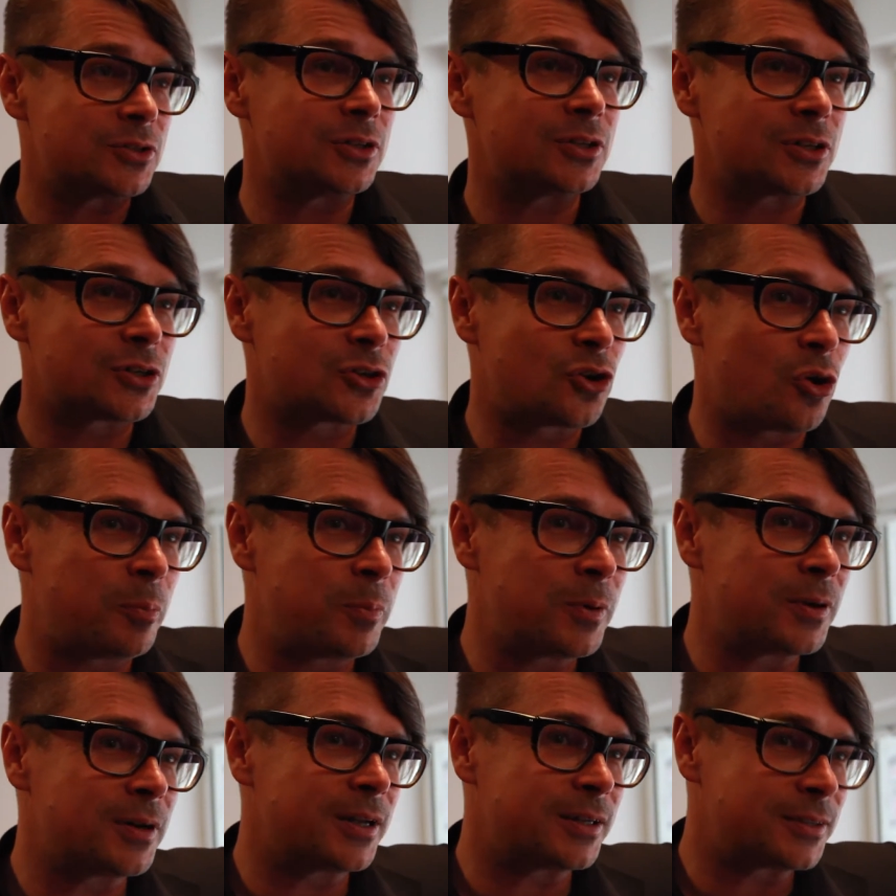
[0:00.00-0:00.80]

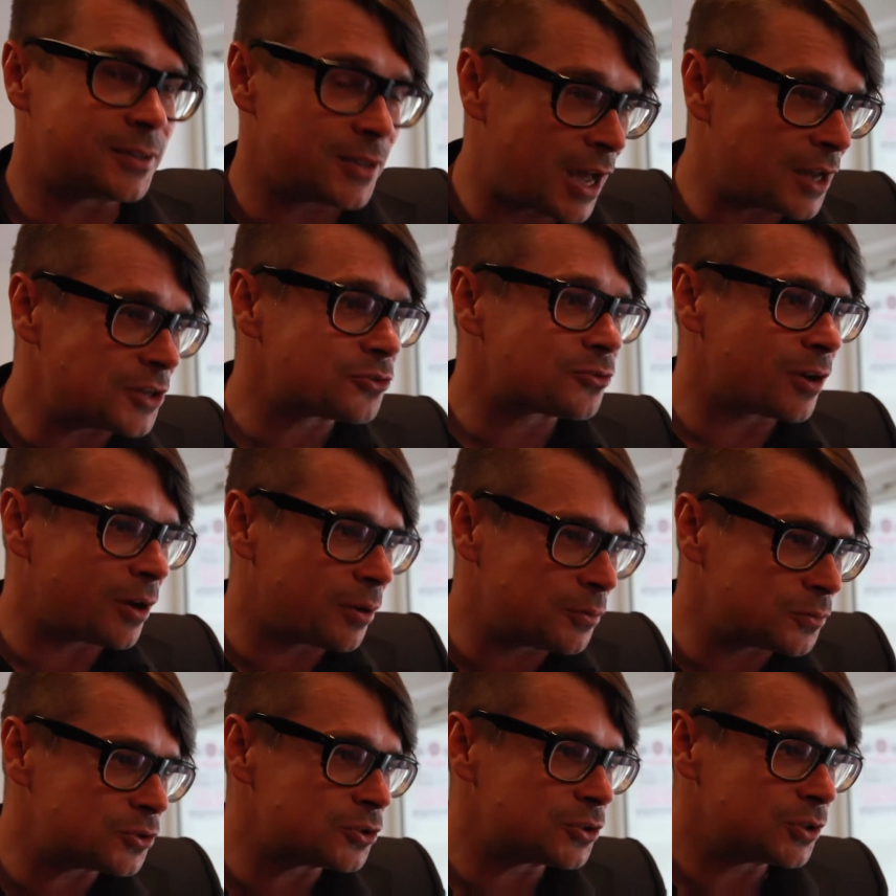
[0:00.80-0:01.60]
the
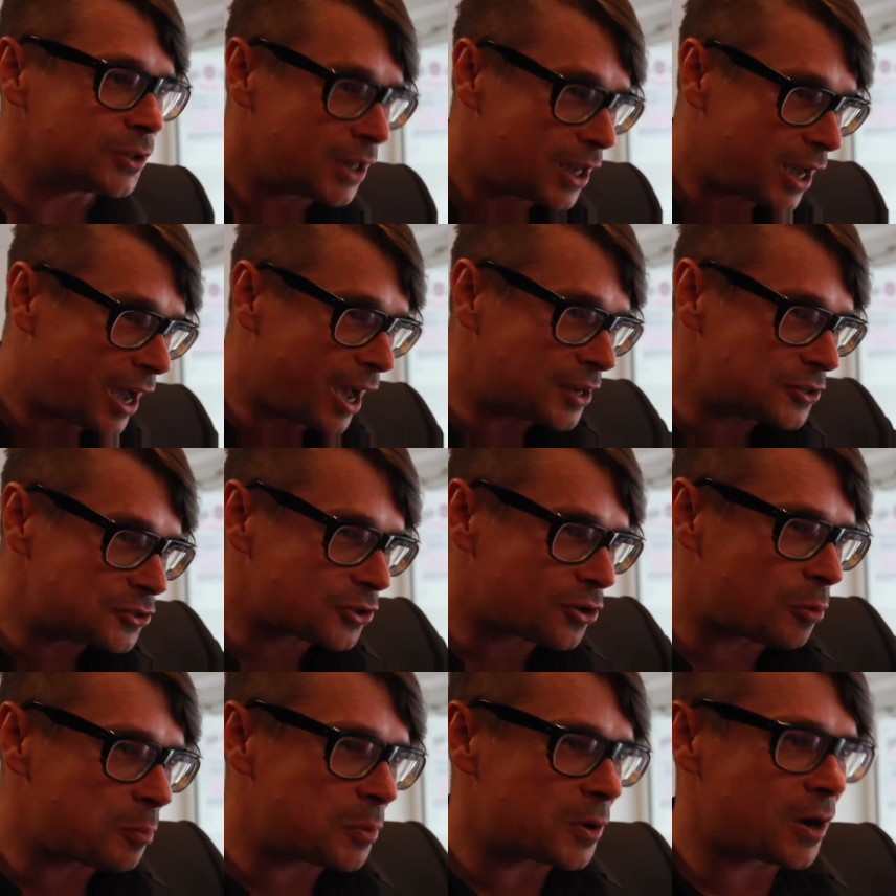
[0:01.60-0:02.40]
underground
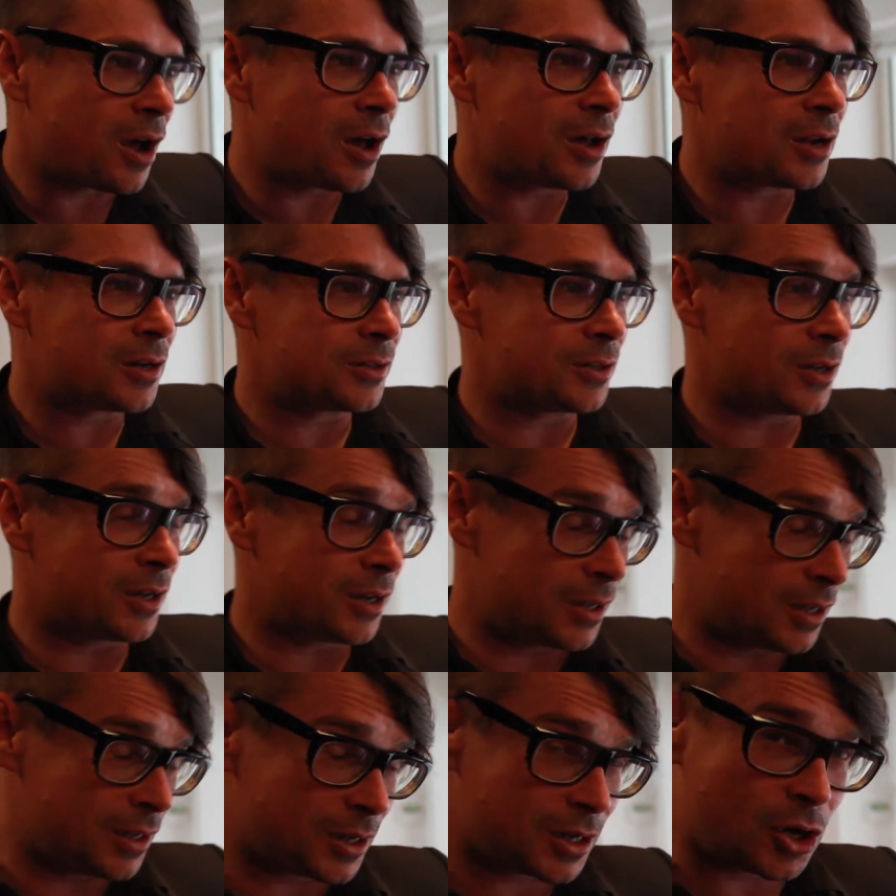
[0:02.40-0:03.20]
under
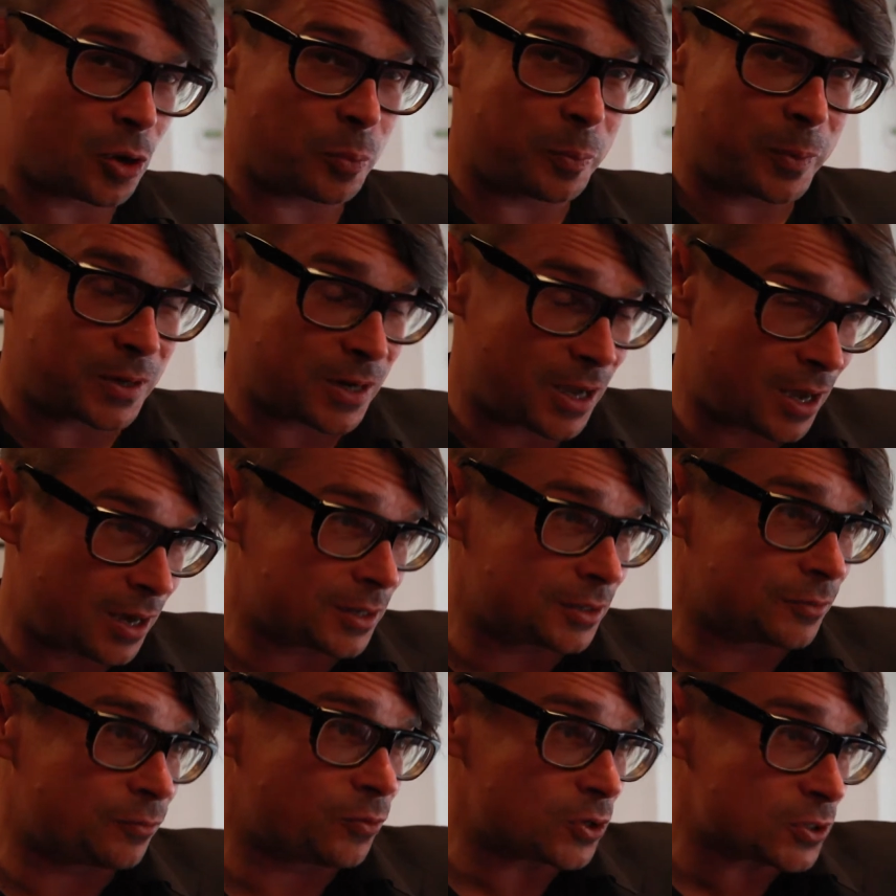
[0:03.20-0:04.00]

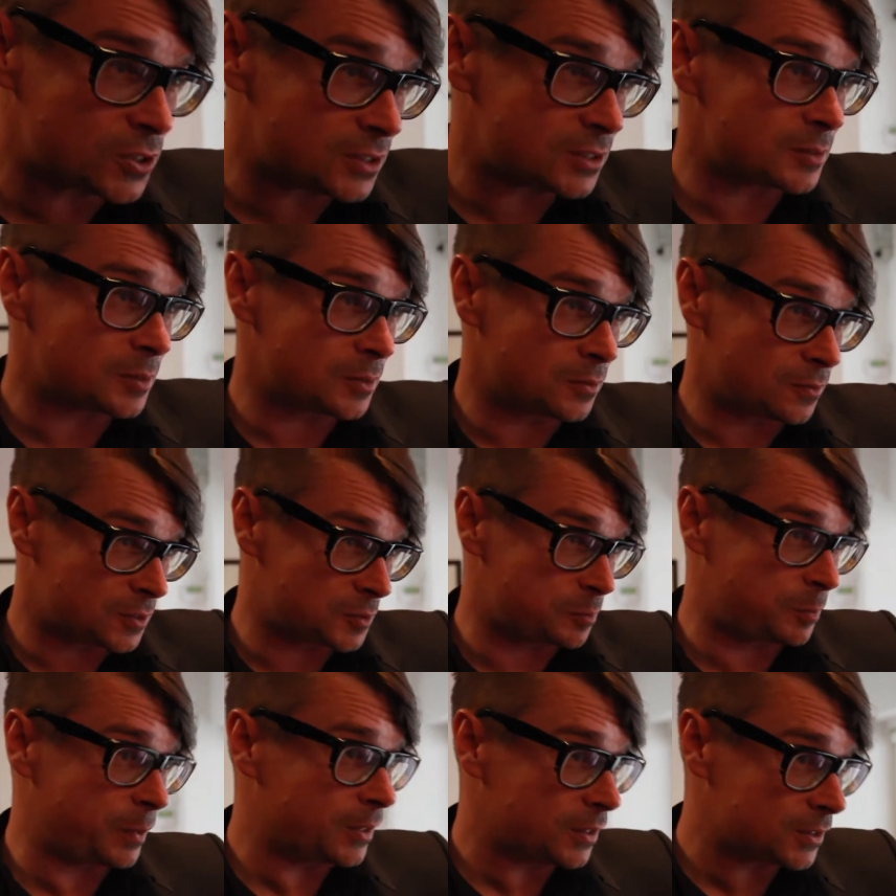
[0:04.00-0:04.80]
Copenhagen
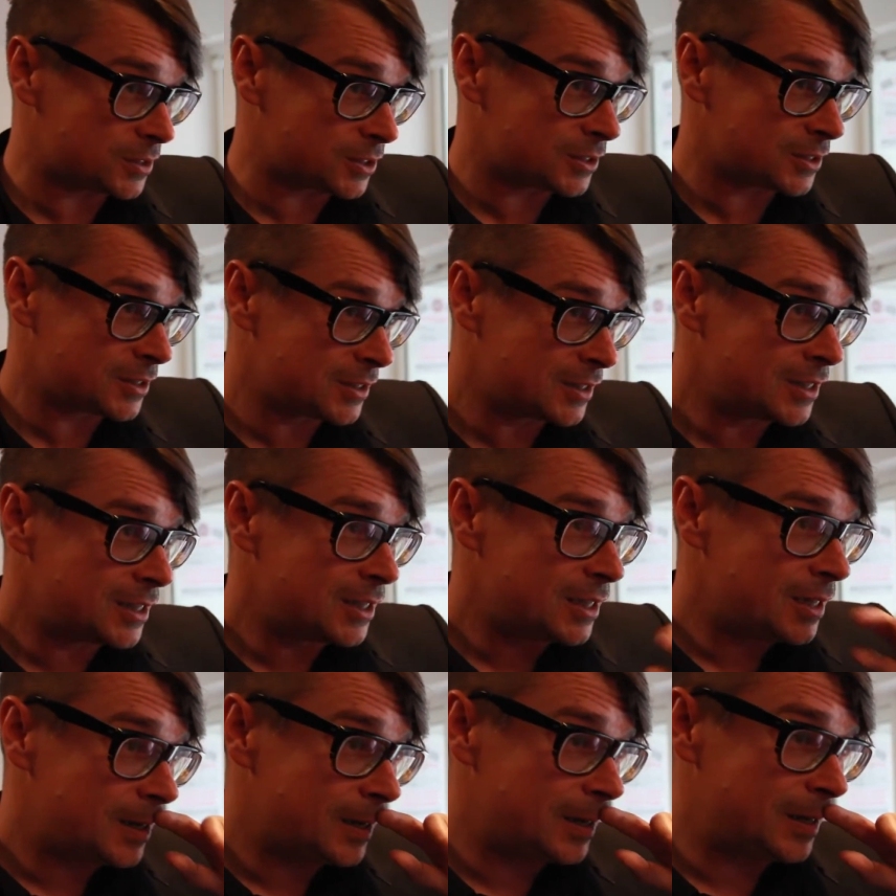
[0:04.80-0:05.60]
was built,
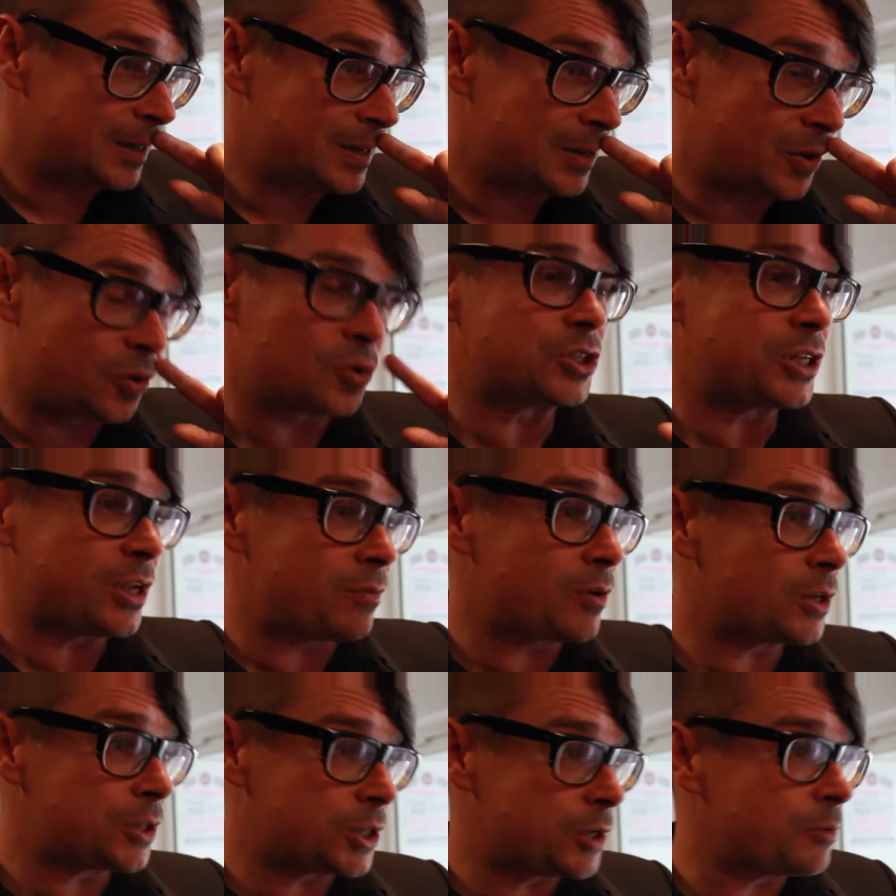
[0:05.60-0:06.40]
or
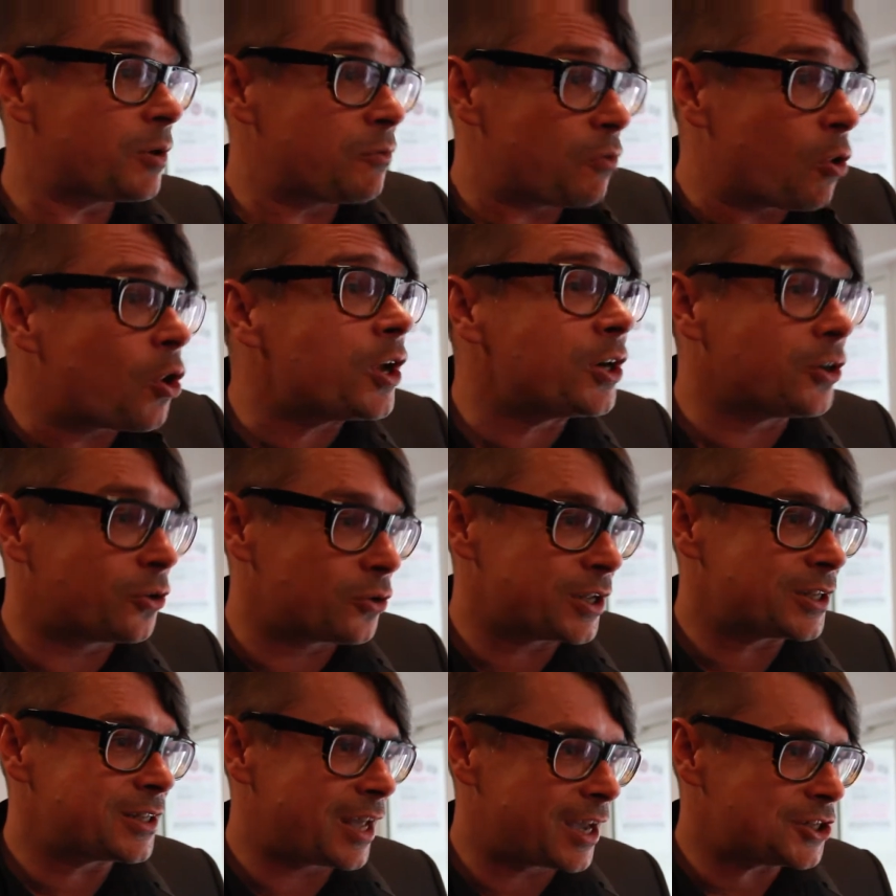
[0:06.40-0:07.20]
they were working
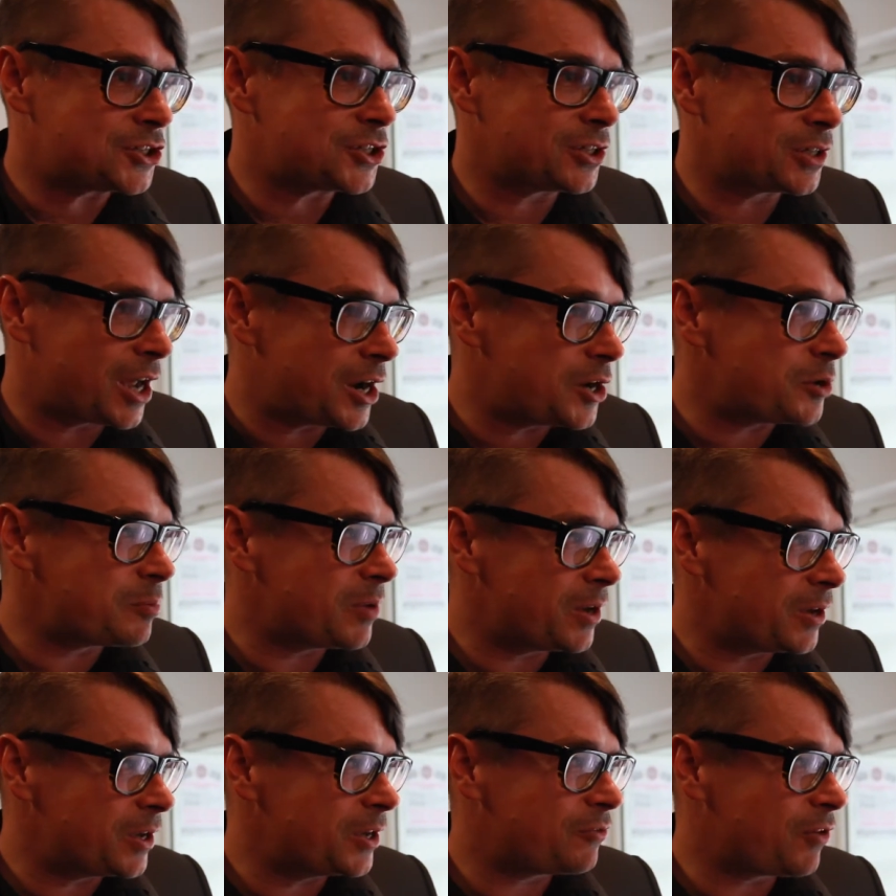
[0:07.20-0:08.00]
on it. Actually,
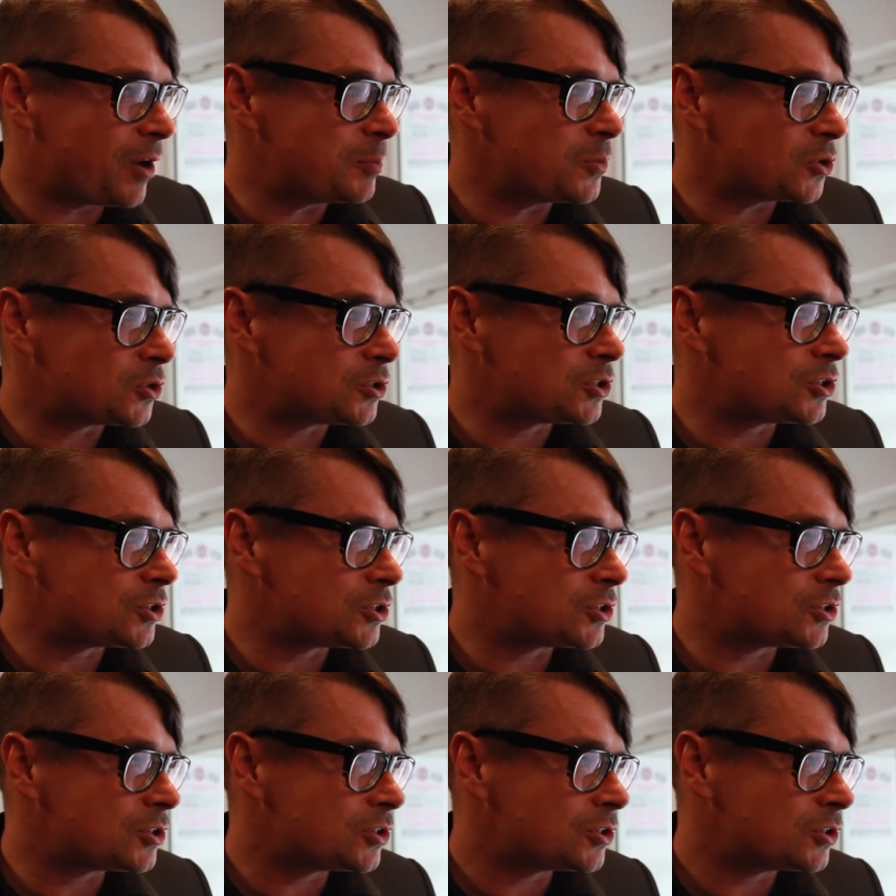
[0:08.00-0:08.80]
if
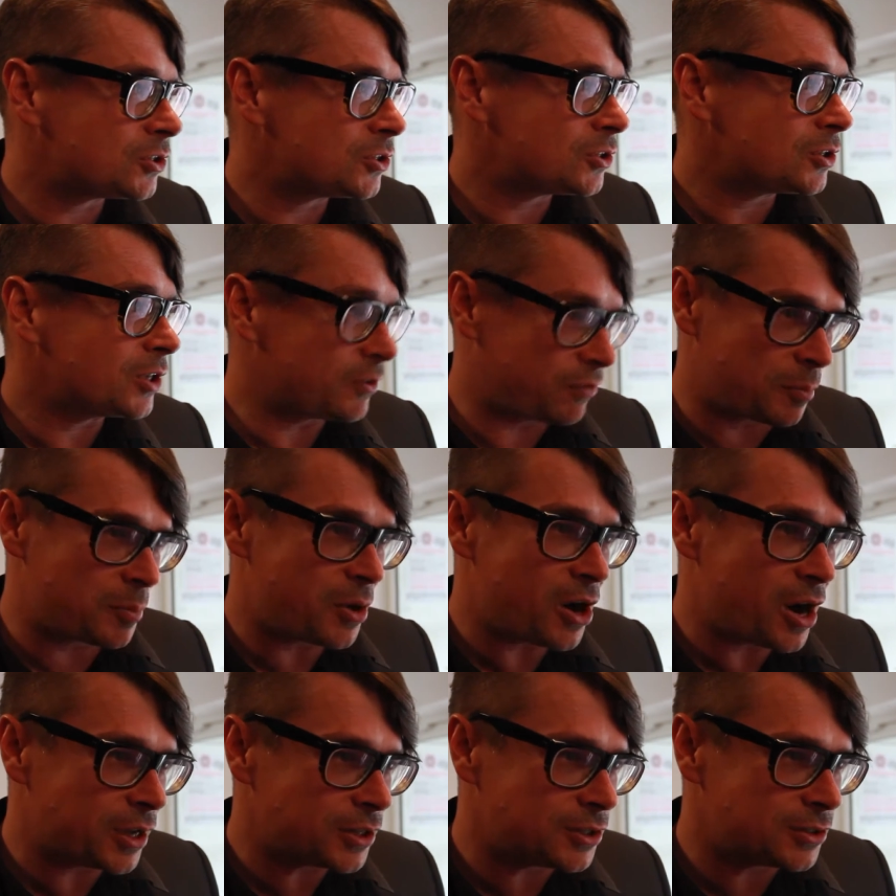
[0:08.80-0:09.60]

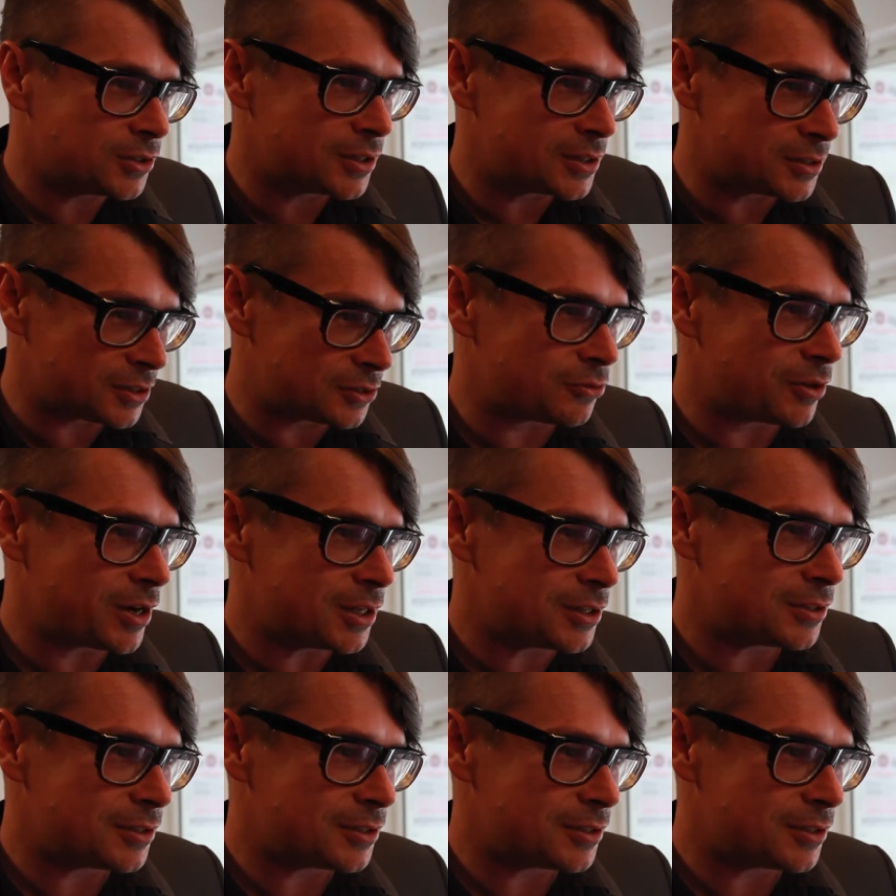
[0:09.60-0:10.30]
I'm right, is it right?